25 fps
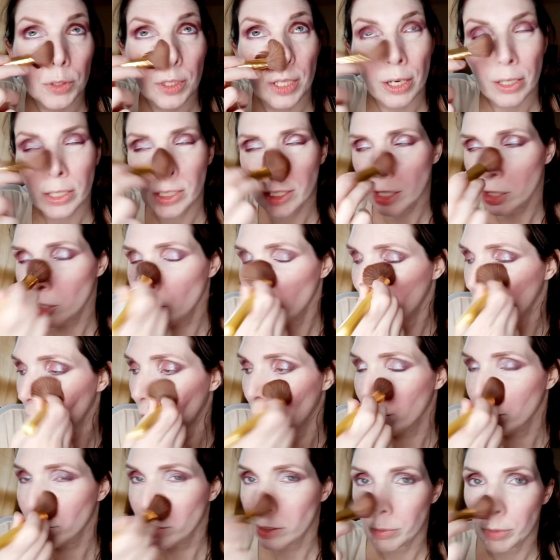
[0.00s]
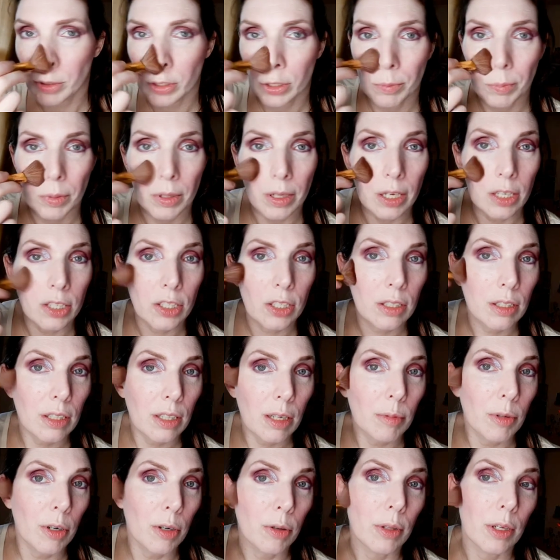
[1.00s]
There's such a thing as too much blush.
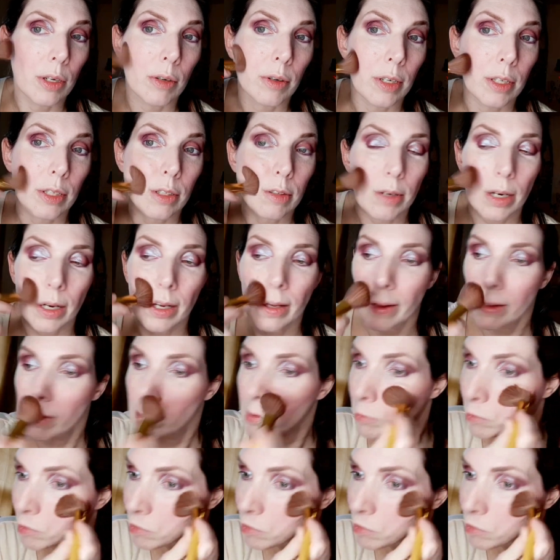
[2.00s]
I know there is, right?